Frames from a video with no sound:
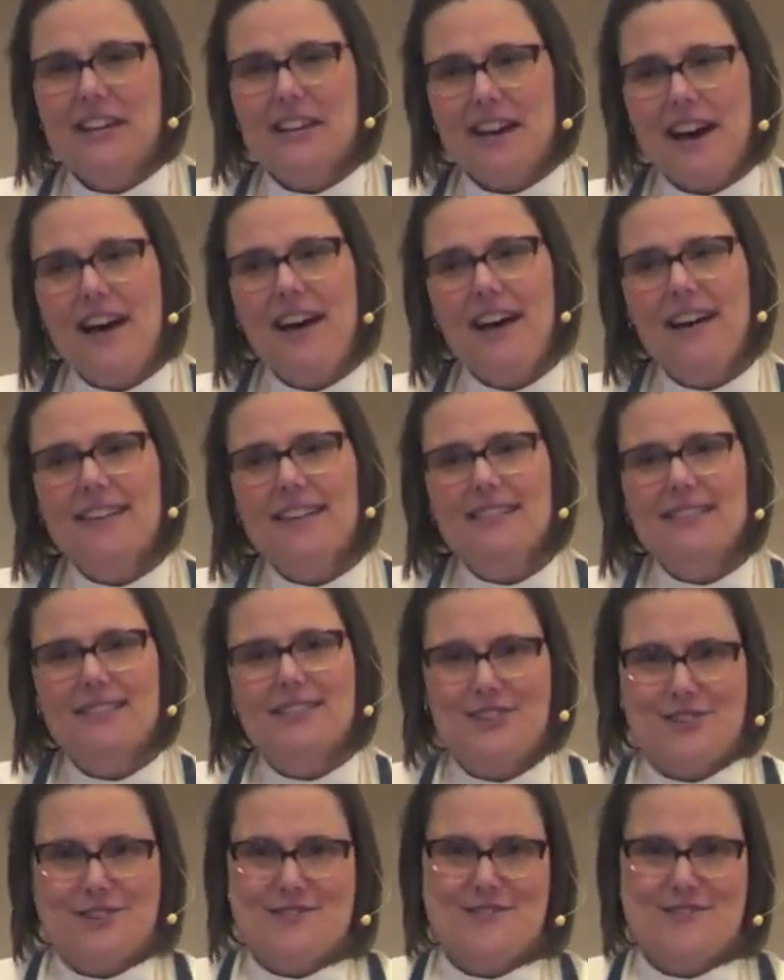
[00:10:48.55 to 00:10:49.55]
God
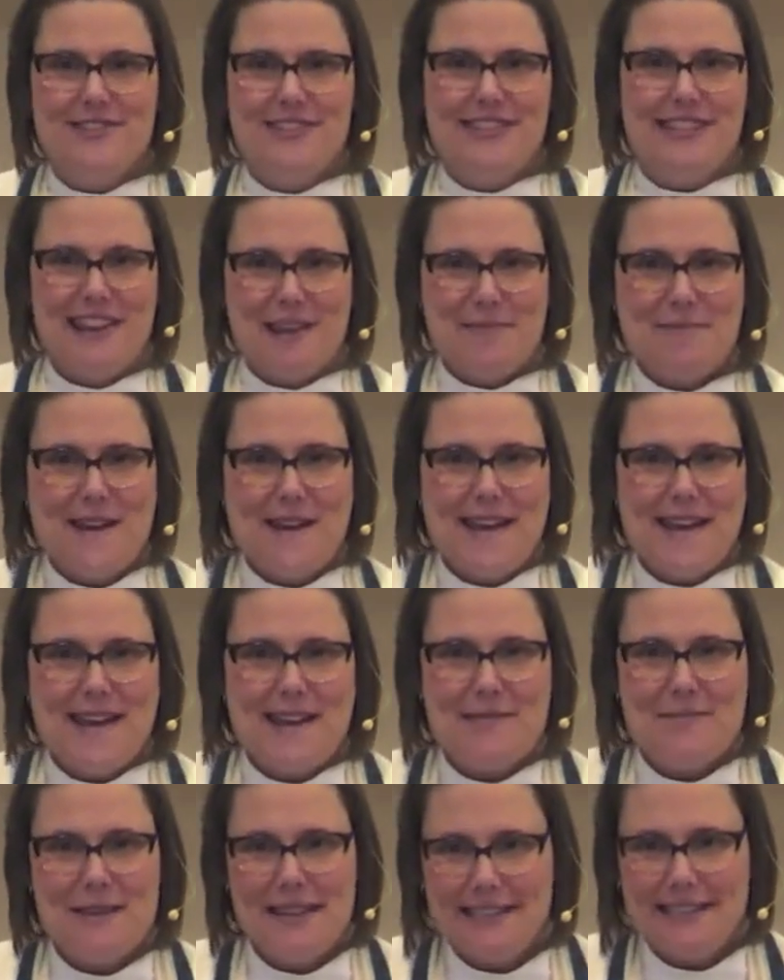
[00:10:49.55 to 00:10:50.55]
turns
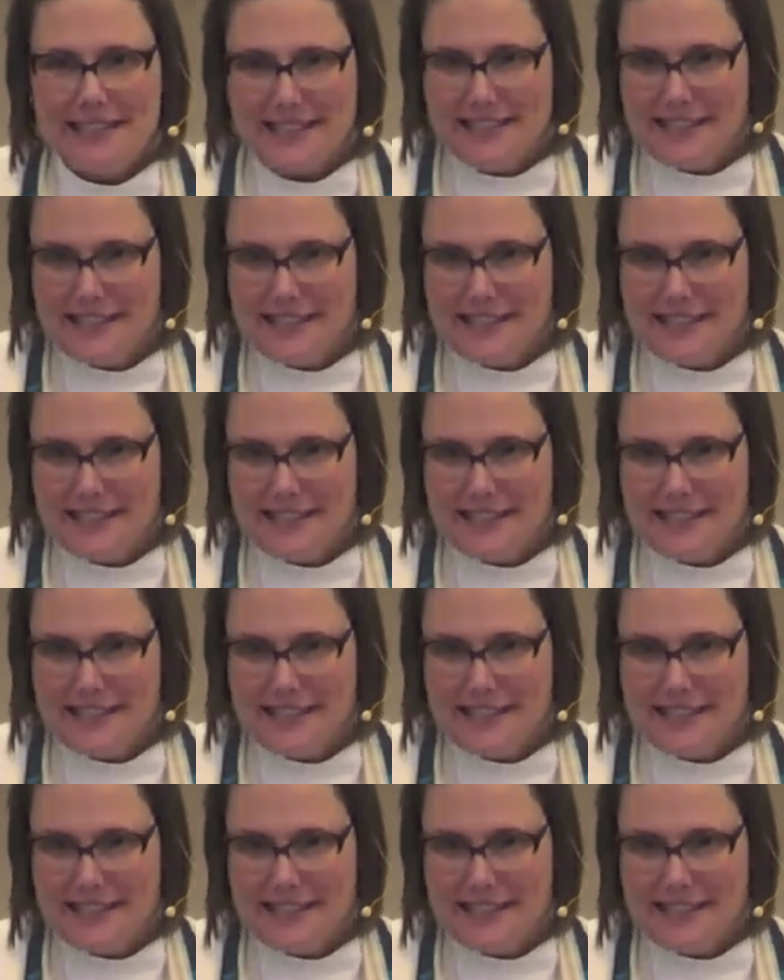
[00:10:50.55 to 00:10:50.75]
Abraham and